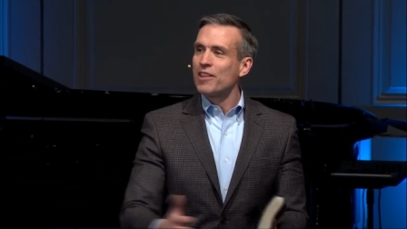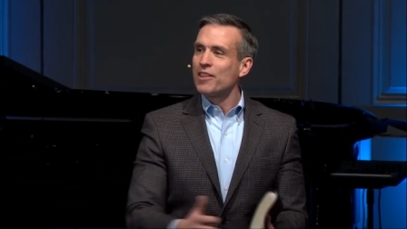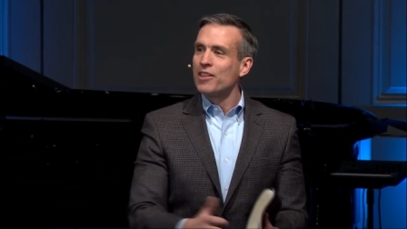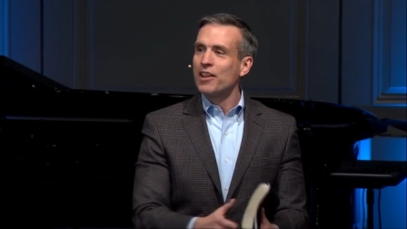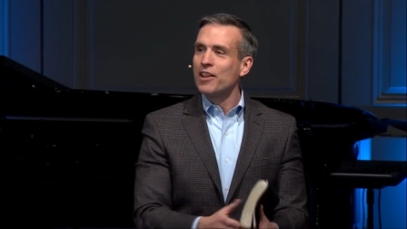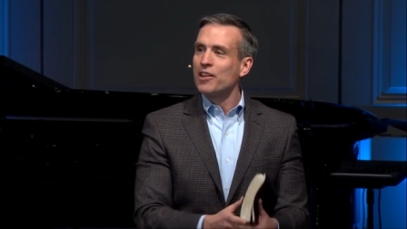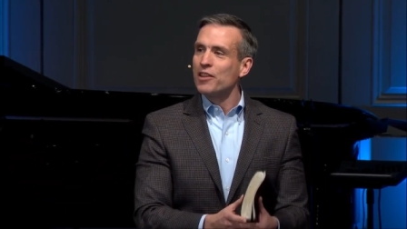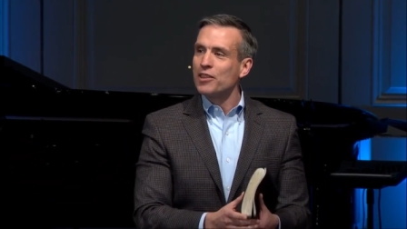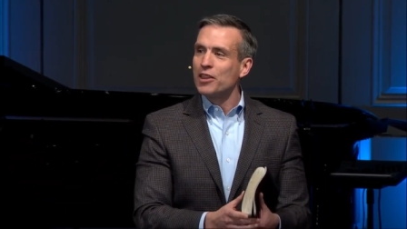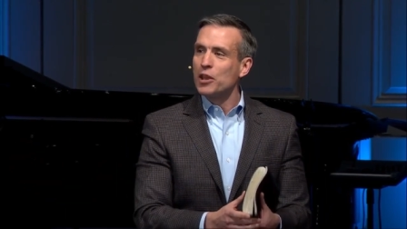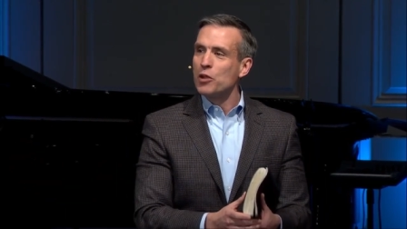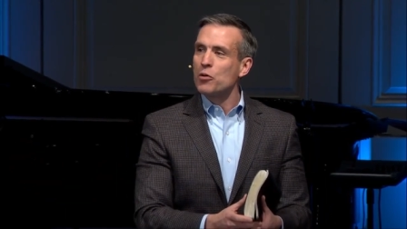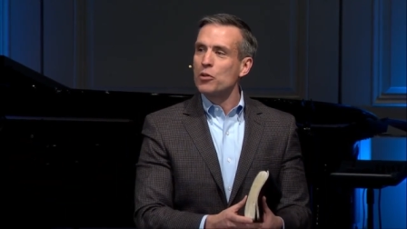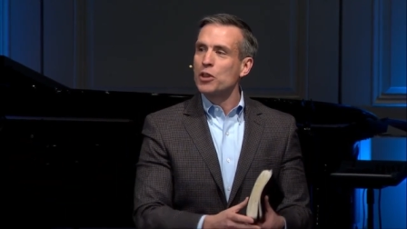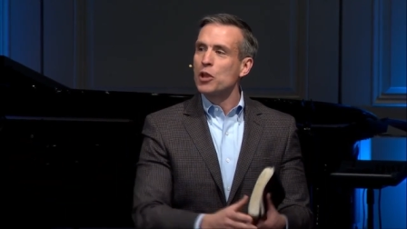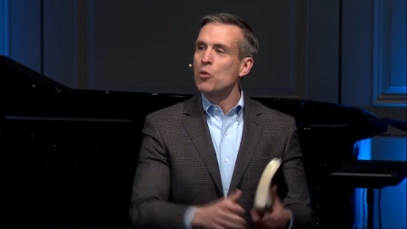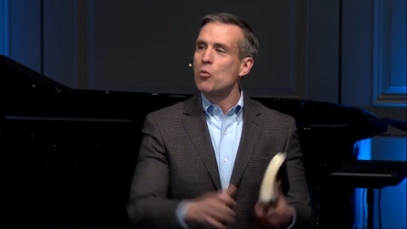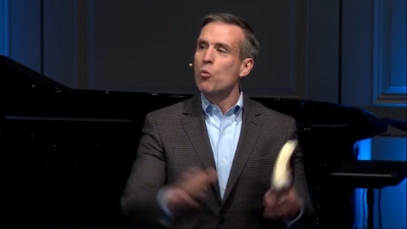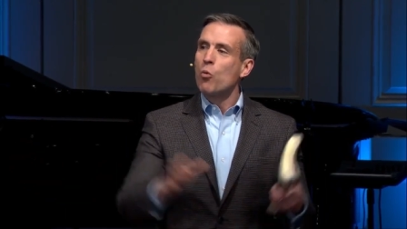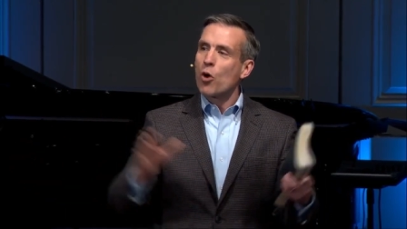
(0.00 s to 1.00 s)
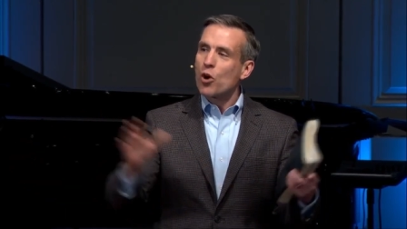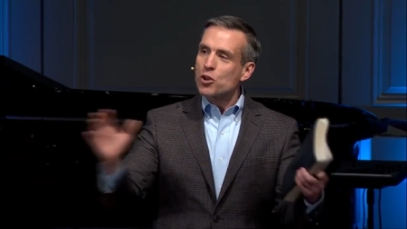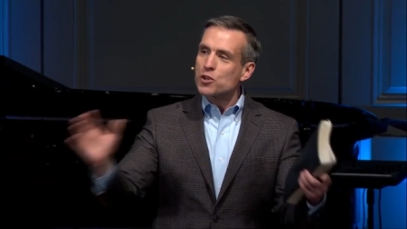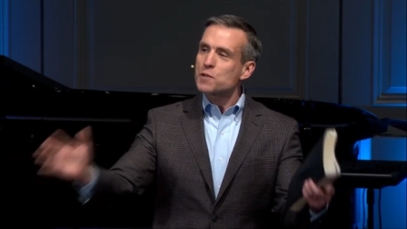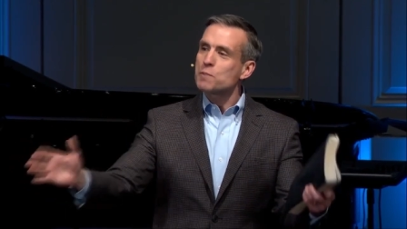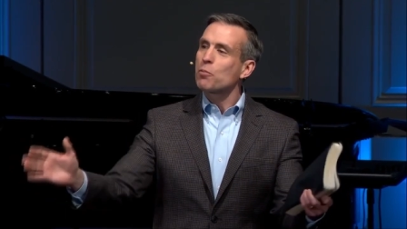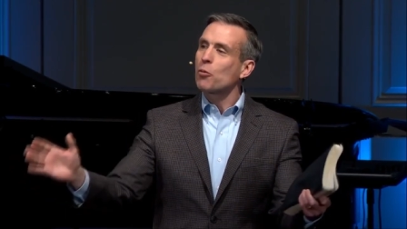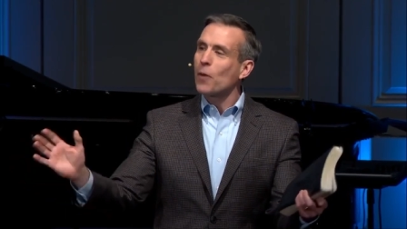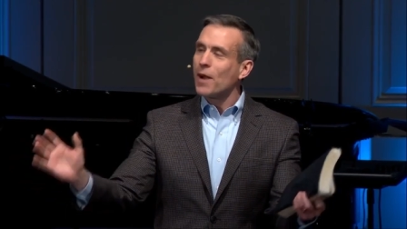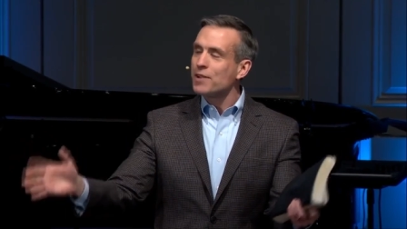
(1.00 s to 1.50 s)
the, the, the
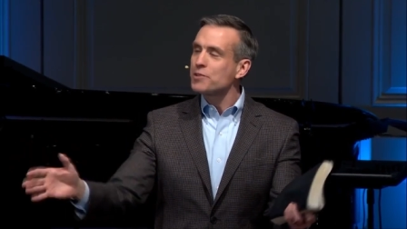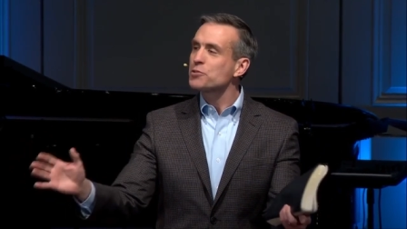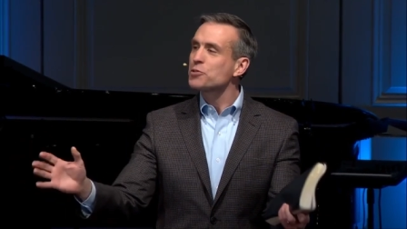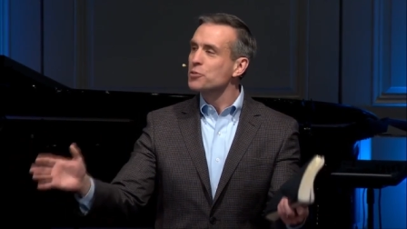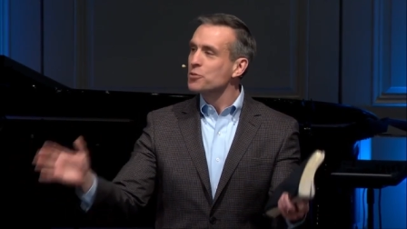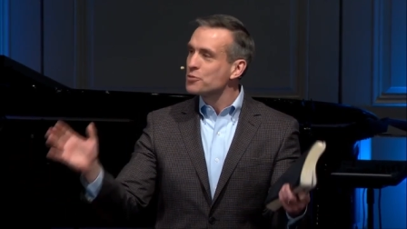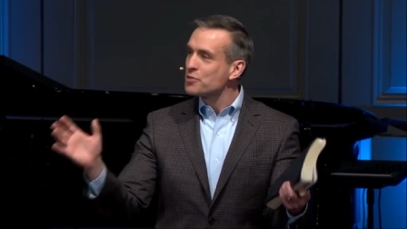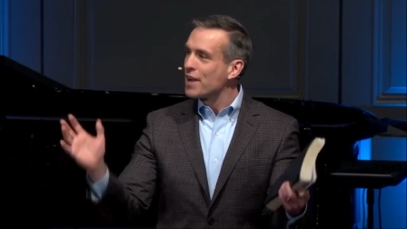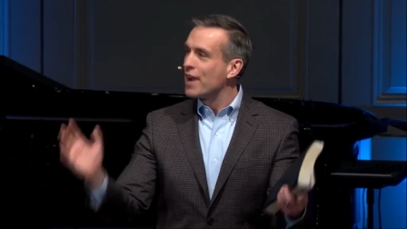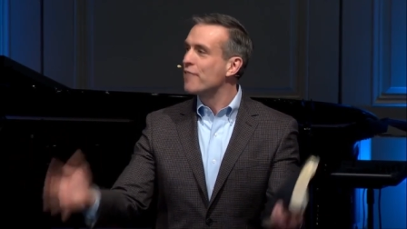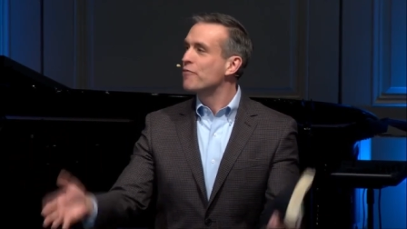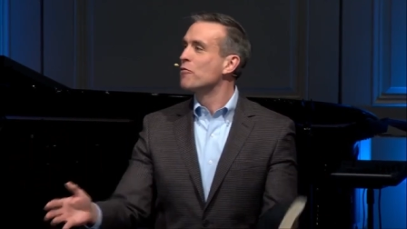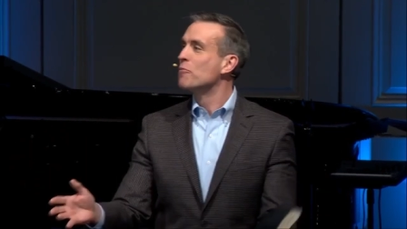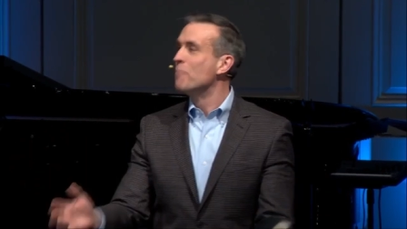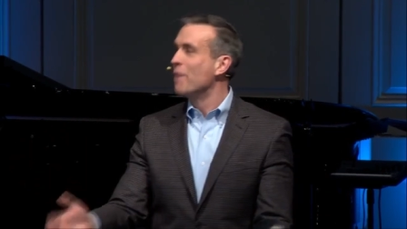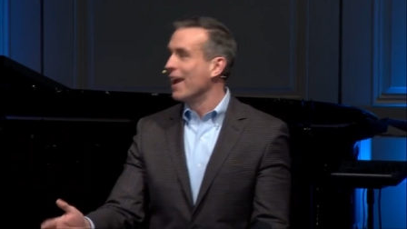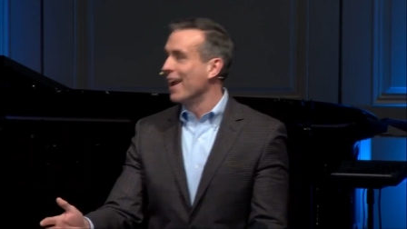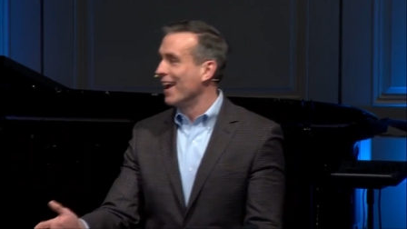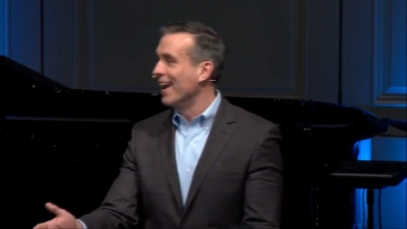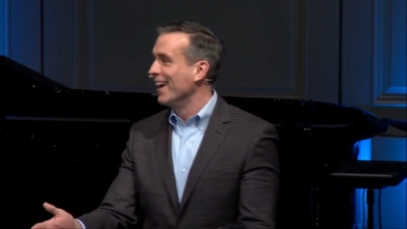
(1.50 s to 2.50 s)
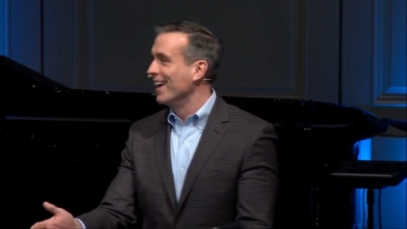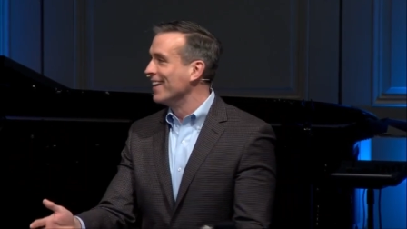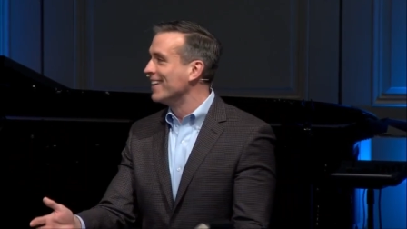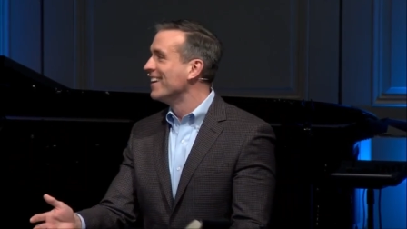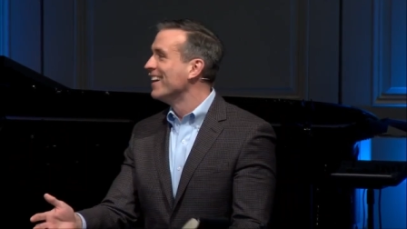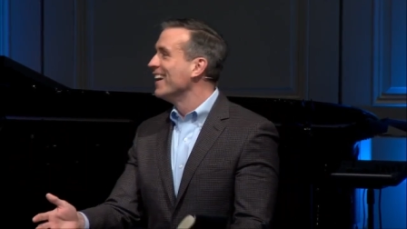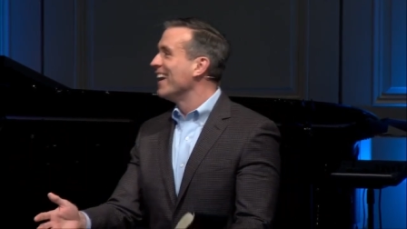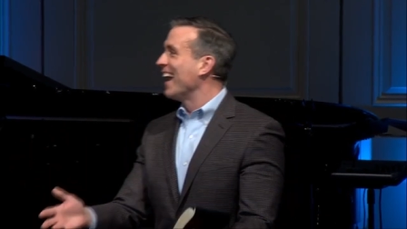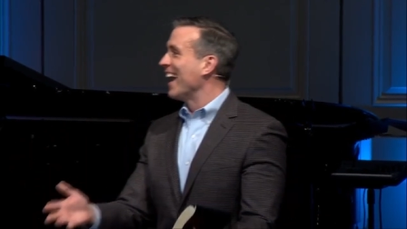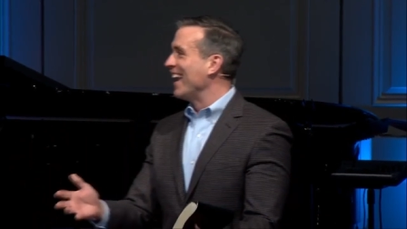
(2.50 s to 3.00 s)
worst pretzels ever
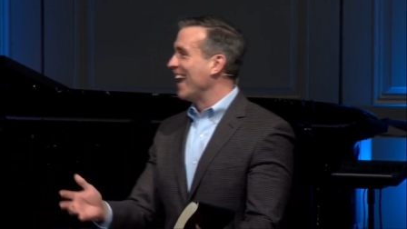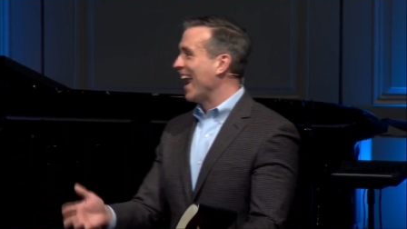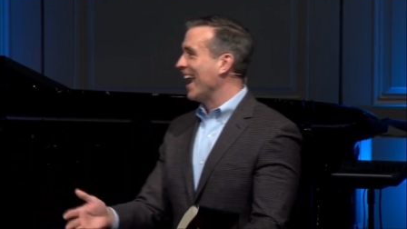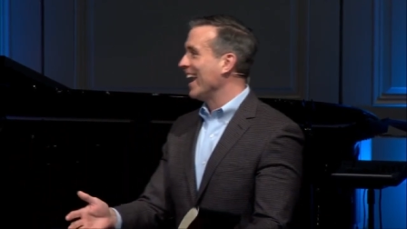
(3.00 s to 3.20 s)
made at